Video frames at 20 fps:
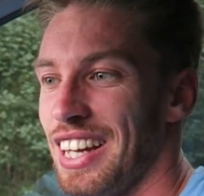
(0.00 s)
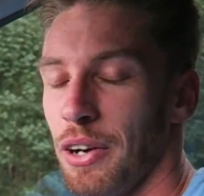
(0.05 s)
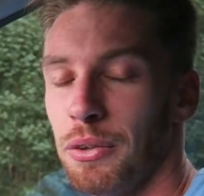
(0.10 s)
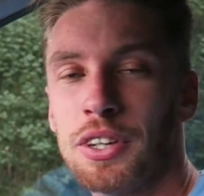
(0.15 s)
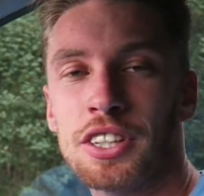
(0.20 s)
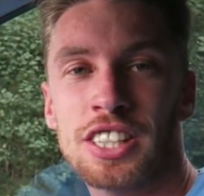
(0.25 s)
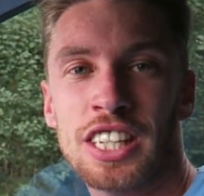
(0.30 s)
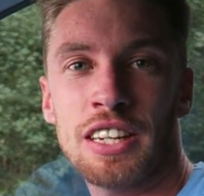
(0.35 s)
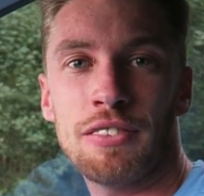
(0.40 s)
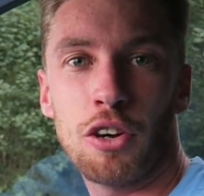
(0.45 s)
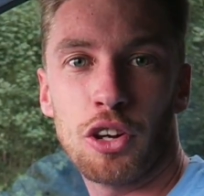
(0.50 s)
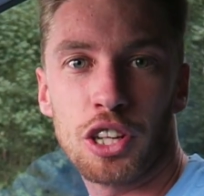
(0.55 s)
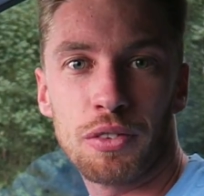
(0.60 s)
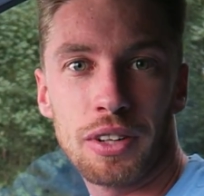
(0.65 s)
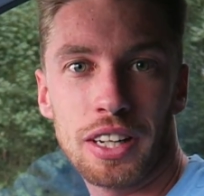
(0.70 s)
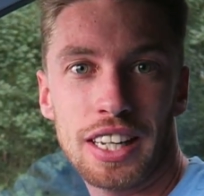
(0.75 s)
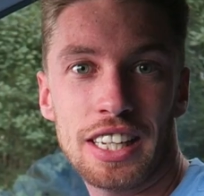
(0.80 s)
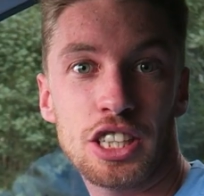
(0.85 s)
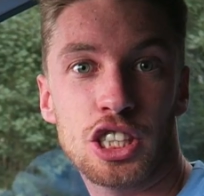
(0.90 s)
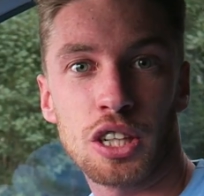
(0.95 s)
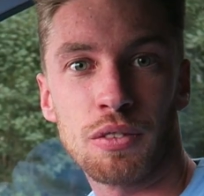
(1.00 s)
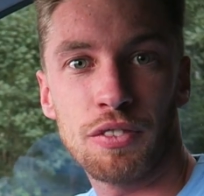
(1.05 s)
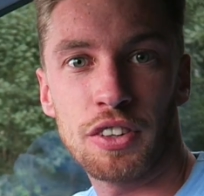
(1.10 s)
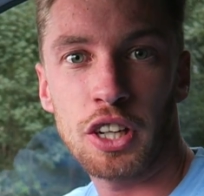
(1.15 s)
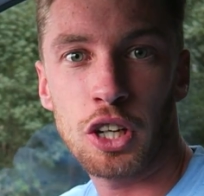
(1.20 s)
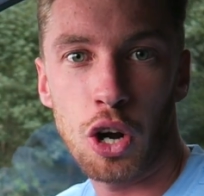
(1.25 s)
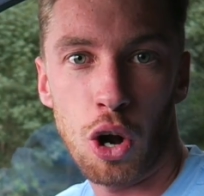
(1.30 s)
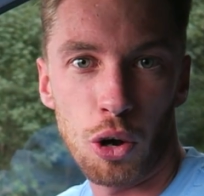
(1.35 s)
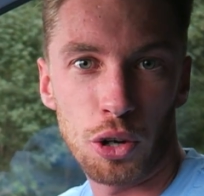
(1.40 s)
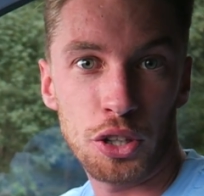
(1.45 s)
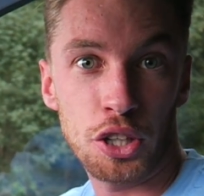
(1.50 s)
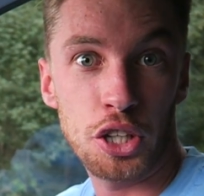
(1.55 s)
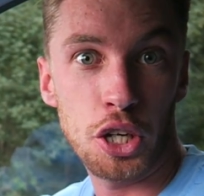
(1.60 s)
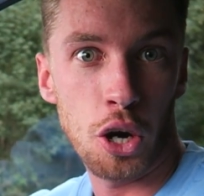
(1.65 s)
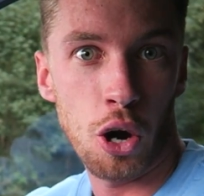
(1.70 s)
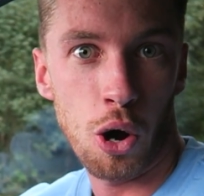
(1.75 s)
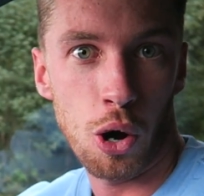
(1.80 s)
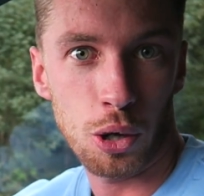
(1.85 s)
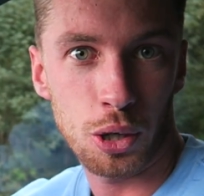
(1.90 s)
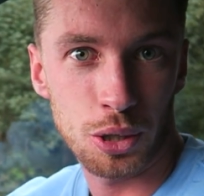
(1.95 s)
And with this Evo, they released something called
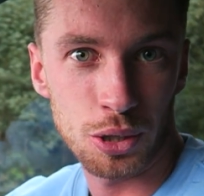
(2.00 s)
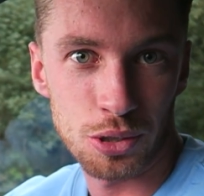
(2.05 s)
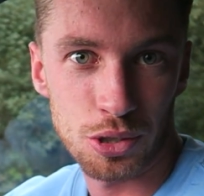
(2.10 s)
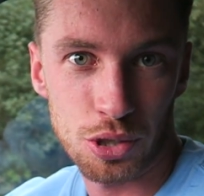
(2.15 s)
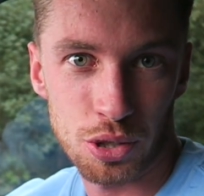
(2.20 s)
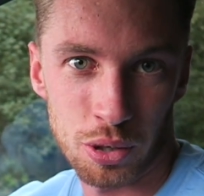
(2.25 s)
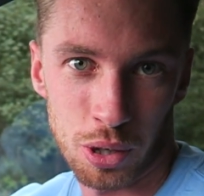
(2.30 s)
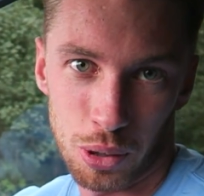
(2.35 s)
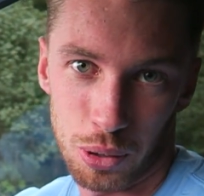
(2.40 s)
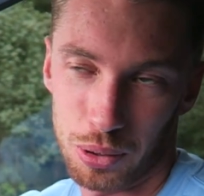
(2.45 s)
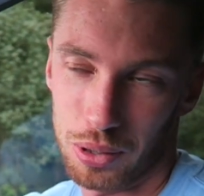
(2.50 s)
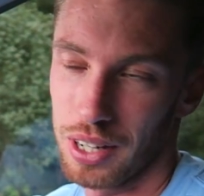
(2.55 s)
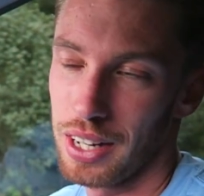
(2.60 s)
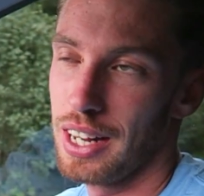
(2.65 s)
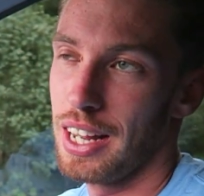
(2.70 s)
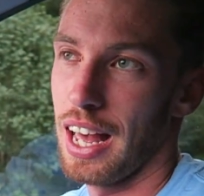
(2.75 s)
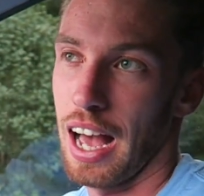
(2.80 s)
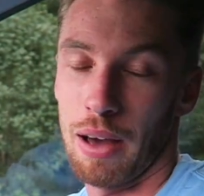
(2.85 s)
Yaw Control.